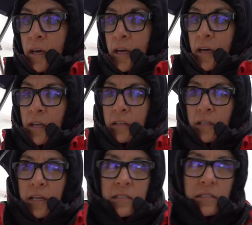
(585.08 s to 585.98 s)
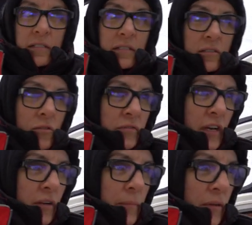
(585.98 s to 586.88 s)
and let us drift
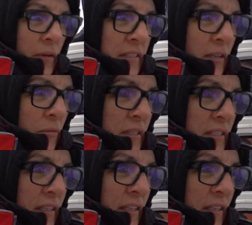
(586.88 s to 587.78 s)
out a bit, right? Is that what we said?